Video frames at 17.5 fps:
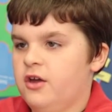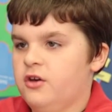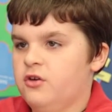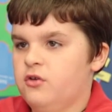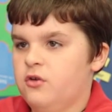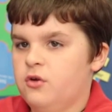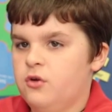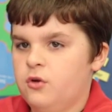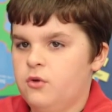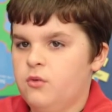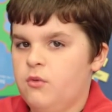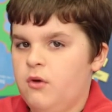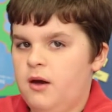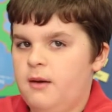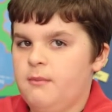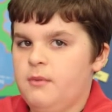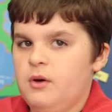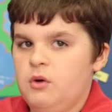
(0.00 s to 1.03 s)
do
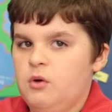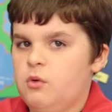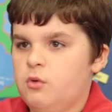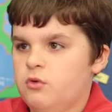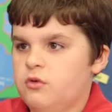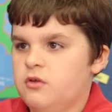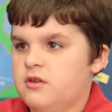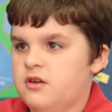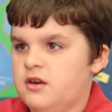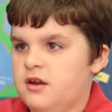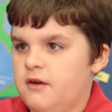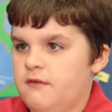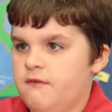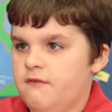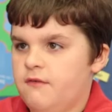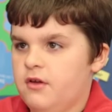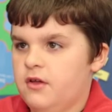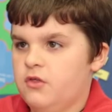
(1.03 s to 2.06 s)
all the
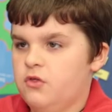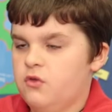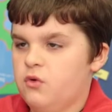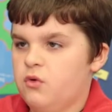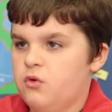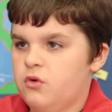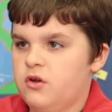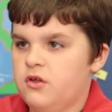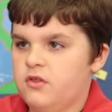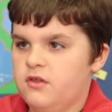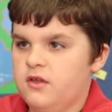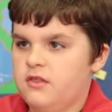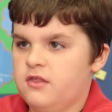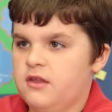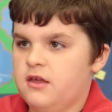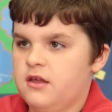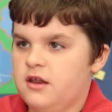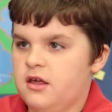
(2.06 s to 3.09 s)
stuff in the order that
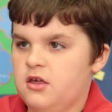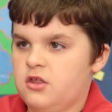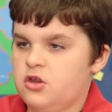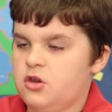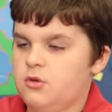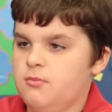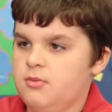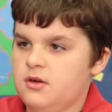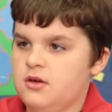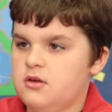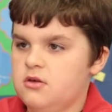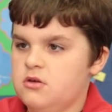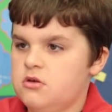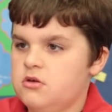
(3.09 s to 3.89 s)
it has to be.